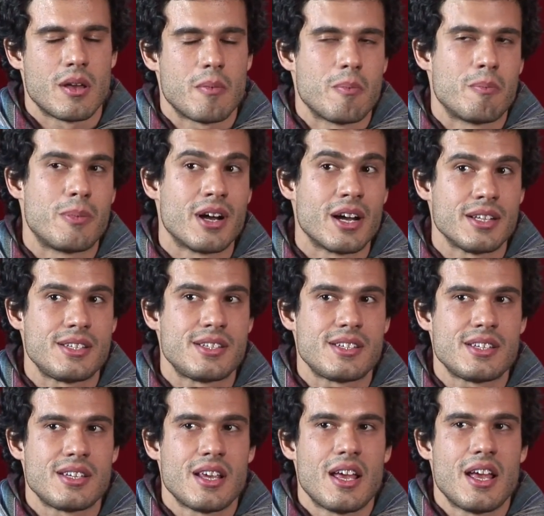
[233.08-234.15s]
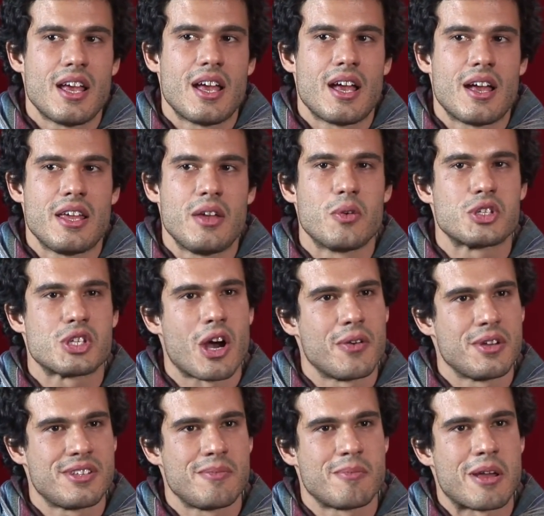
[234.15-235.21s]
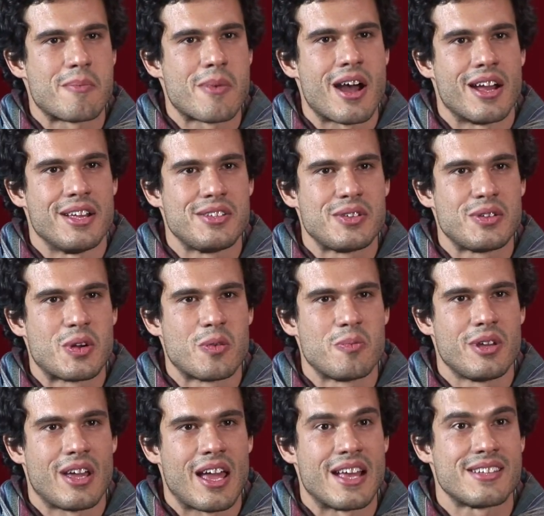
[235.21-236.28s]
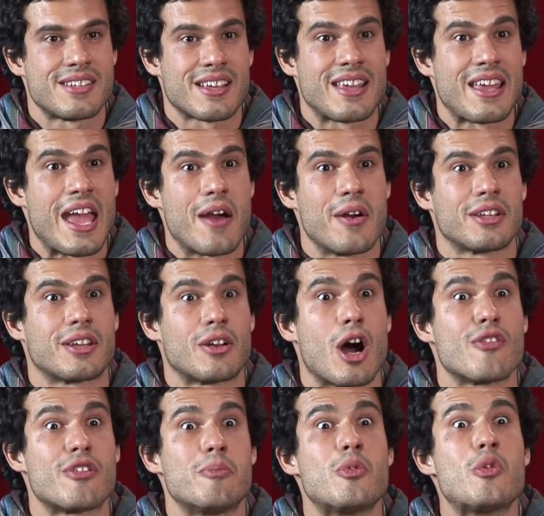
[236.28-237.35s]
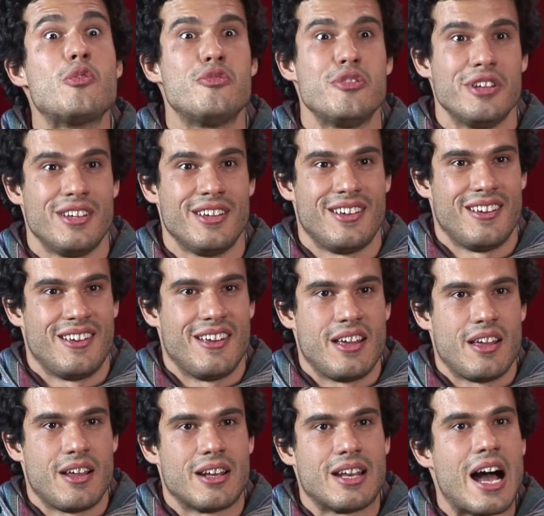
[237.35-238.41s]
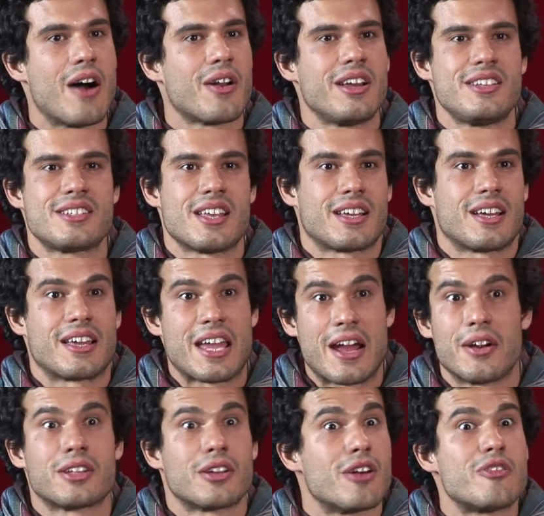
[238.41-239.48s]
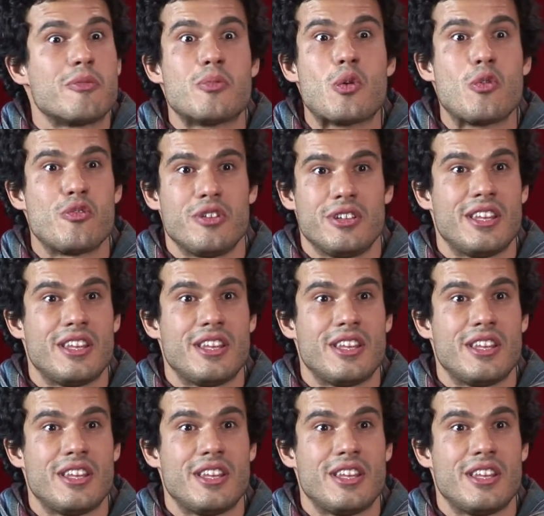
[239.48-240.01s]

But it was always in my mind, you know, as a character of a movie. Laura is like a character of a movie.